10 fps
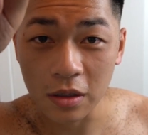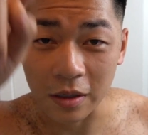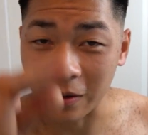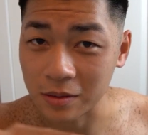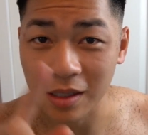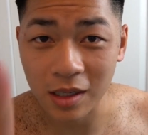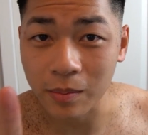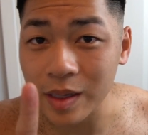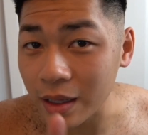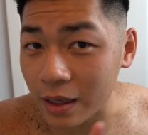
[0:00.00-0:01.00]
you know, it's not gonna
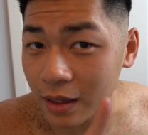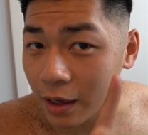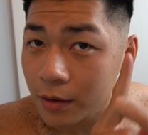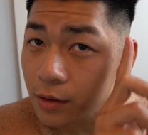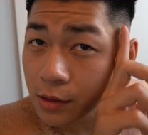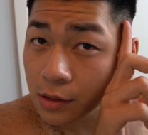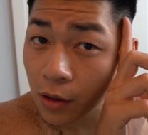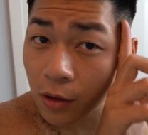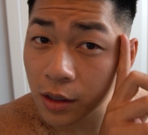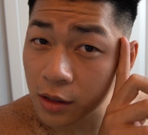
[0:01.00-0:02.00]
be like that. It's
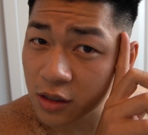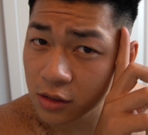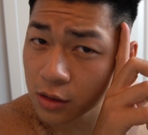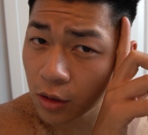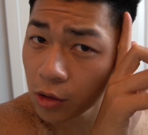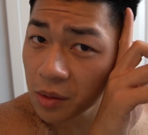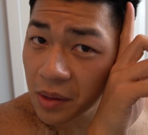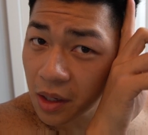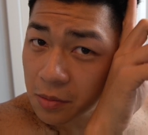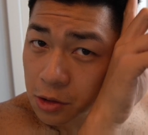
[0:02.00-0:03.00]
starting to slowly
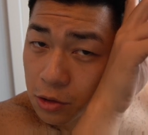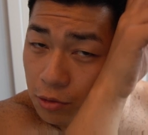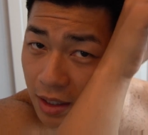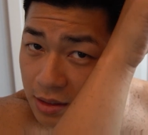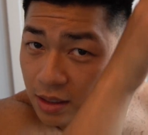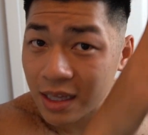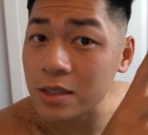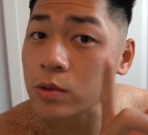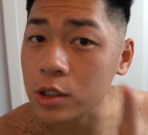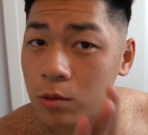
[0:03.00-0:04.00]
become straight, and
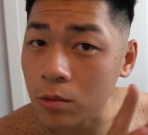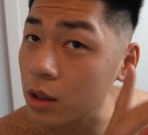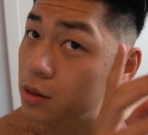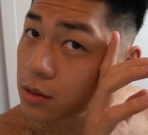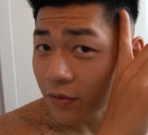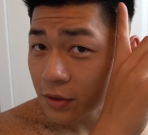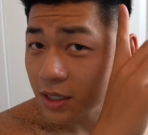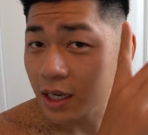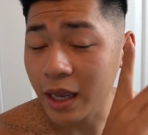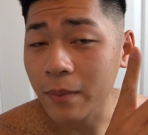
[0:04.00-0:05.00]
that's what you want. If there's
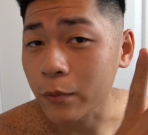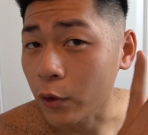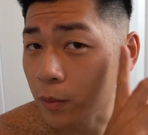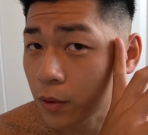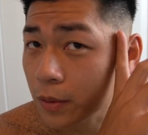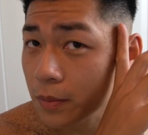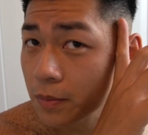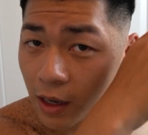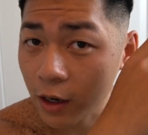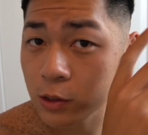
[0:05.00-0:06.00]
any
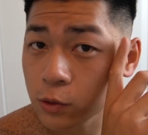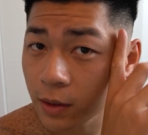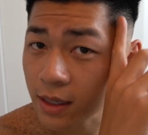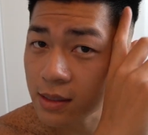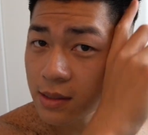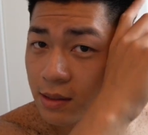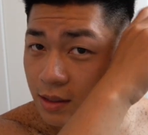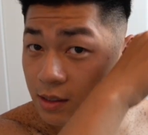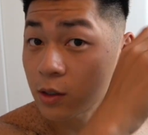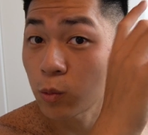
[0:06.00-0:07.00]
abnormal hair strands,
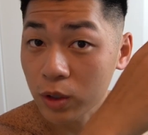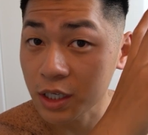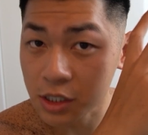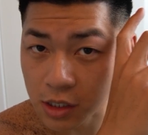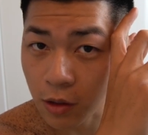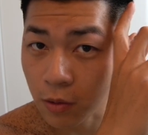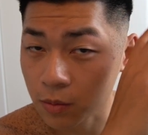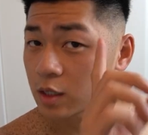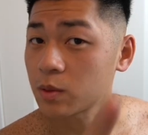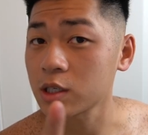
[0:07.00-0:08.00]
it's gonna really
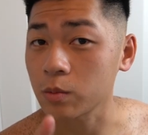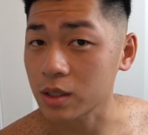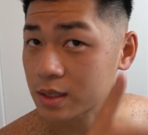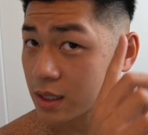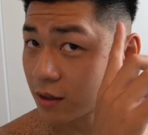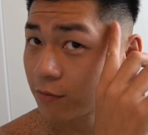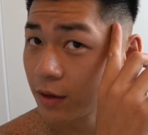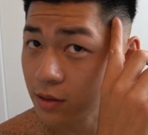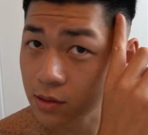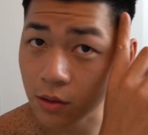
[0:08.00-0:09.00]
show, especially with the skin
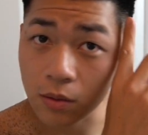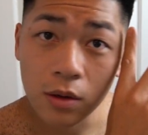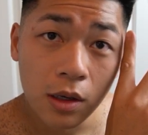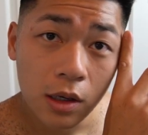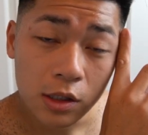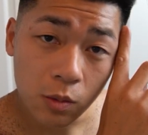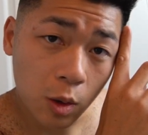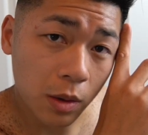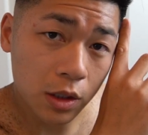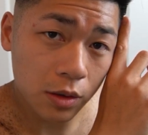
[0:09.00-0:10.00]
fade. So just
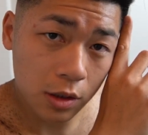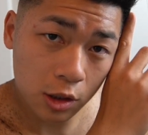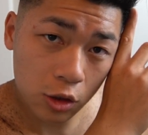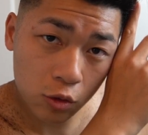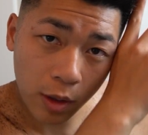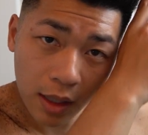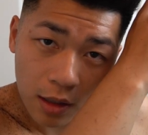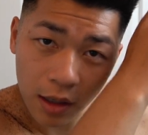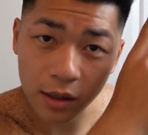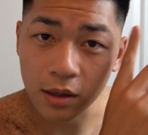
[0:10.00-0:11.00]
wanna make sure it's a straight
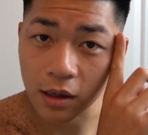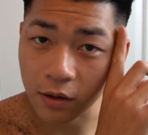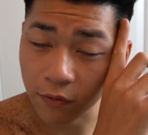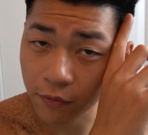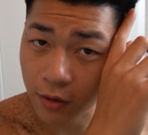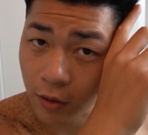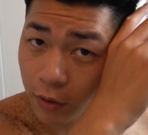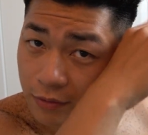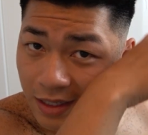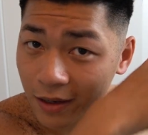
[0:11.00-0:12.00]
line, and if it
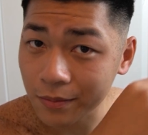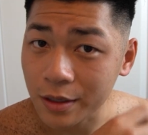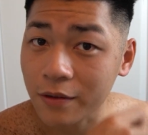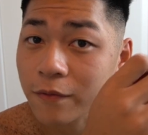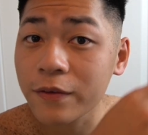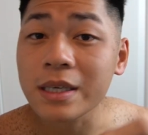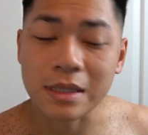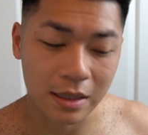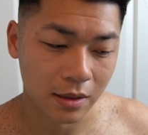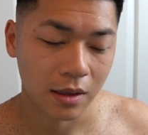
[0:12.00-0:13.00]
curves out, you can
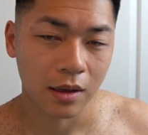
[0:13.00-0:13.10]
fix it